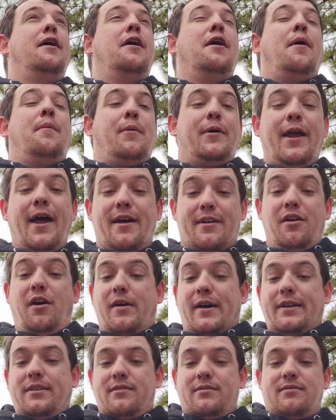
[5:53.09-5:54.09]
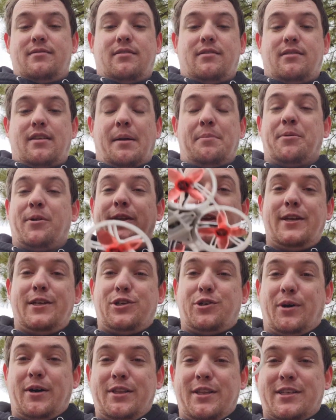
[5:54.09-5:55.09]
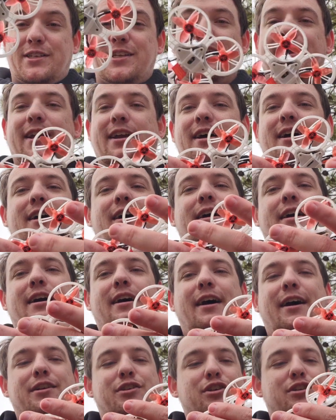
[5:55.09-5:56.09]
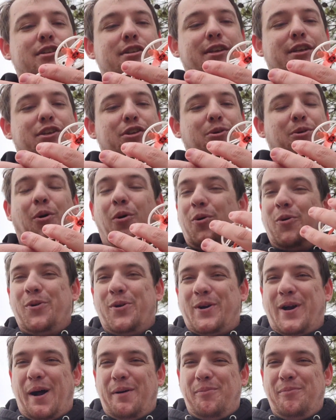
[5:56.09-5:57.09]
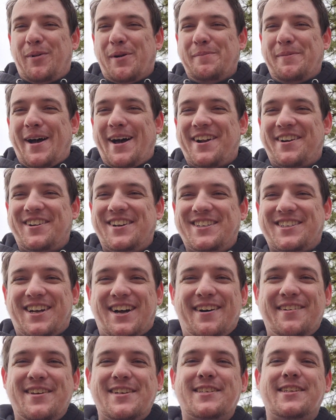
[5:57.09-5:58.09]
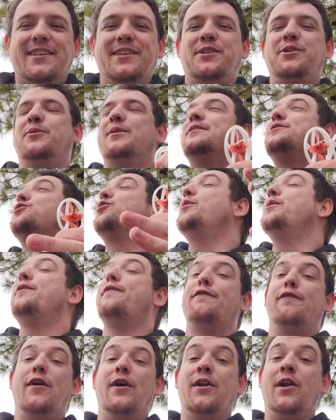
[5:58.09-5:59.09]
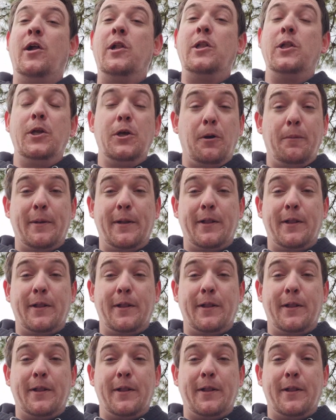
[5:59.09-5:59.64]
But yeah, no, I'm really enjoying this thing. I just need to order a couple more batteries, obviously, to enjoy the fun a little bit